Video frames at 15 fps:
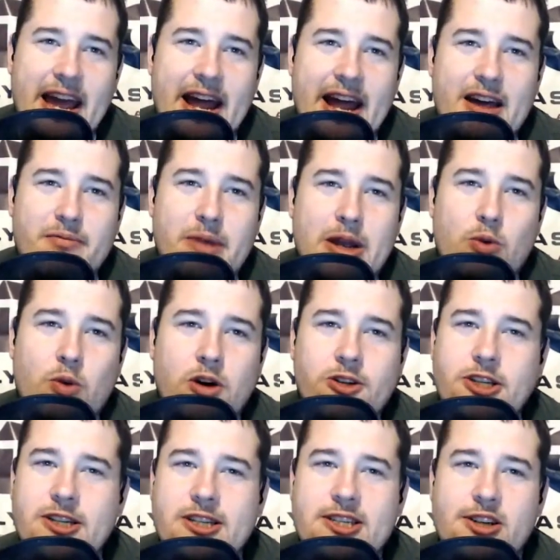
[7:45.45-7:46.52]
And I mean,
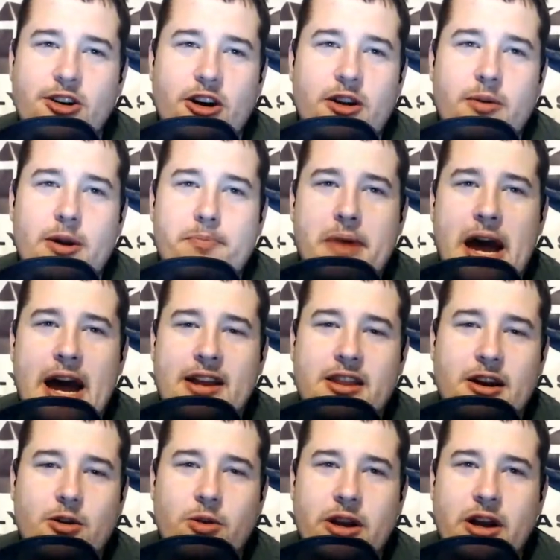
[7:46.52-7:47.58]
Wilson's still going to be back
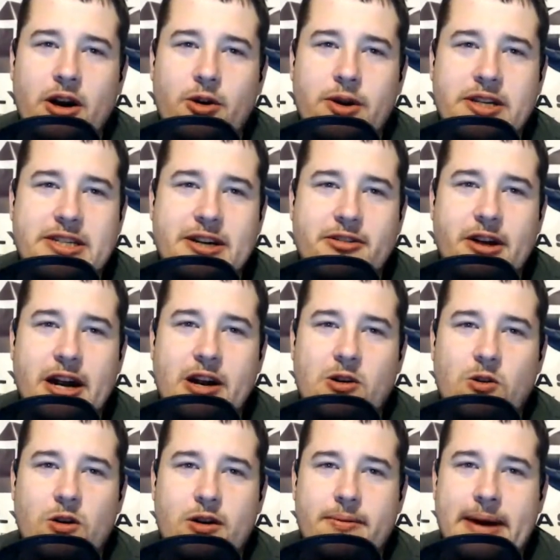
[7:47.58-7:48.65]
there. We know he's a great
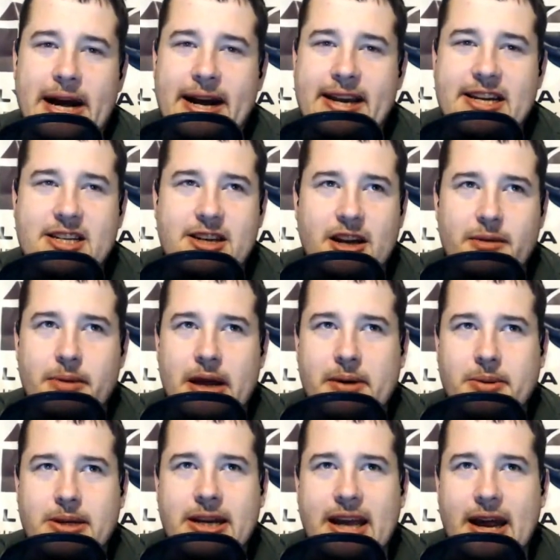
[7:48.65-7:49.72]
quarterback. He's going to be
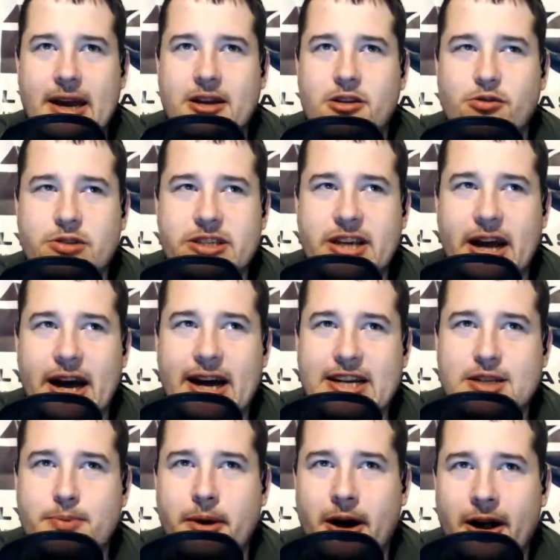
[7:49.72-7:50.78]
able to get it to his
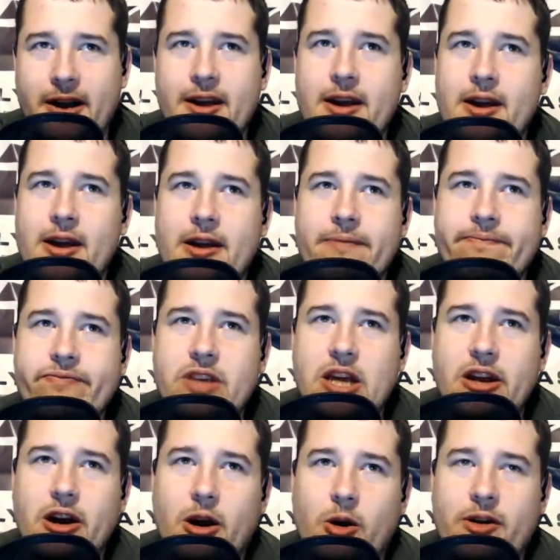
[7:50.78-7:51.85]
guys. But, you
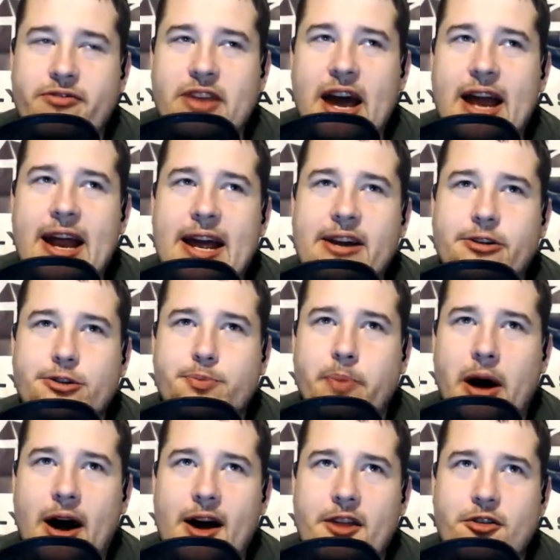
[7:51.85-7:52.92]
know, if that ankle's
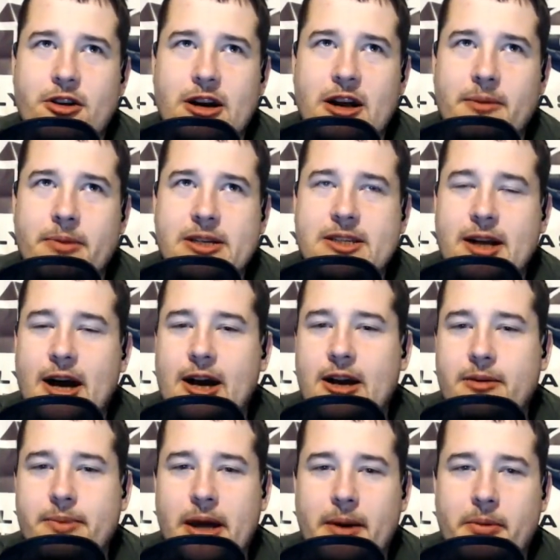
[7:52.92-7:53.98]
bothering him, he's not going to
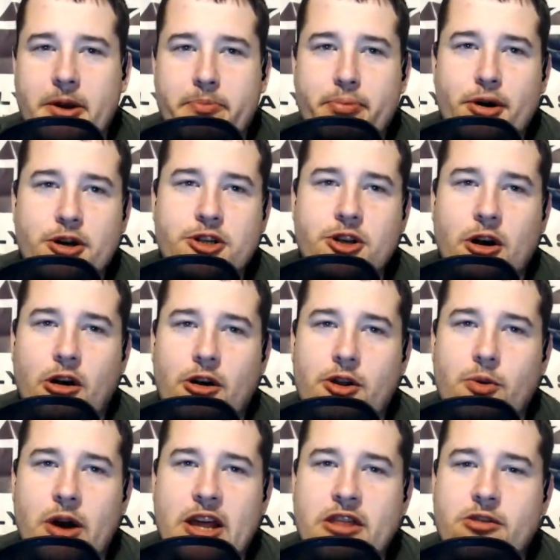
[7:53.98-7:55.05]
be able to push all the
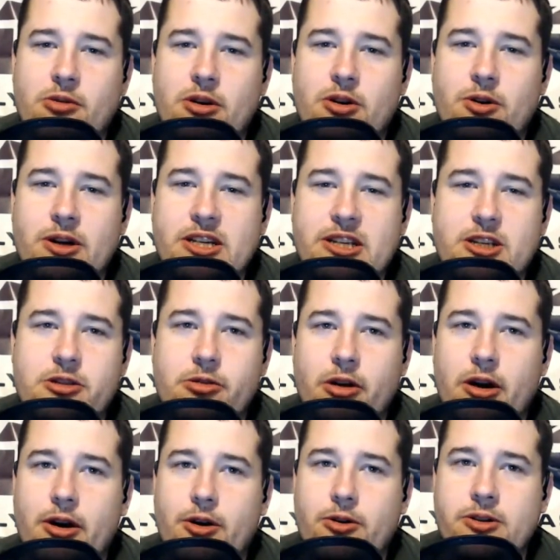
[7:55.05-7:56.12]
way through his
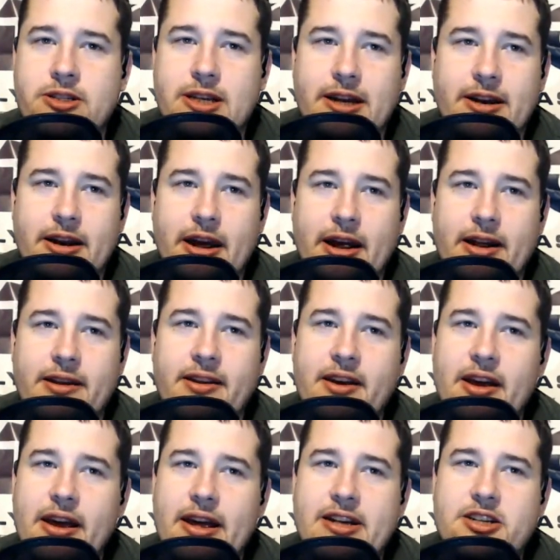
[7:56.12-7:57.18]
throws. And, and
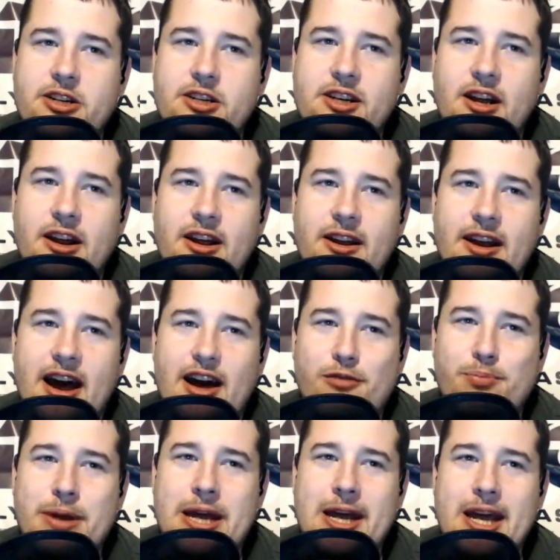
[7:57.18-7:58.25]
it's just going to not
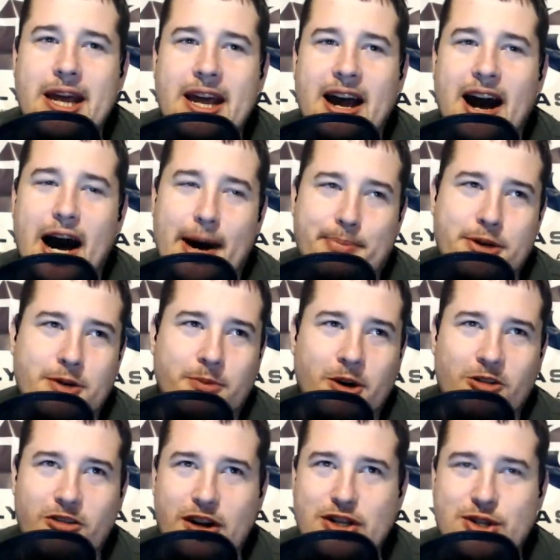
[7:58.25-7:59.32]
be
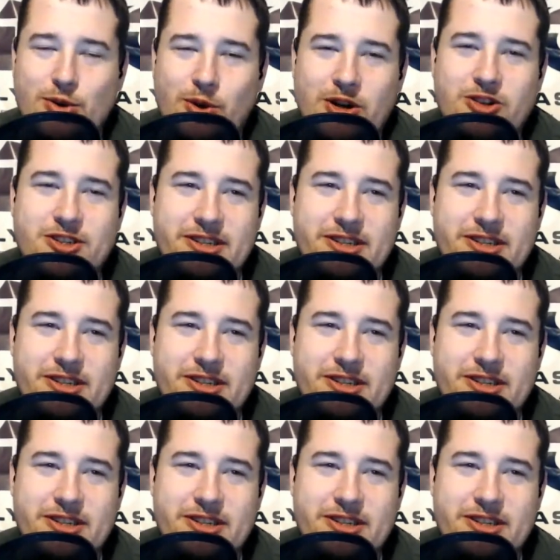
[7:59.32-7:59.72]
optimal Russell Wilson.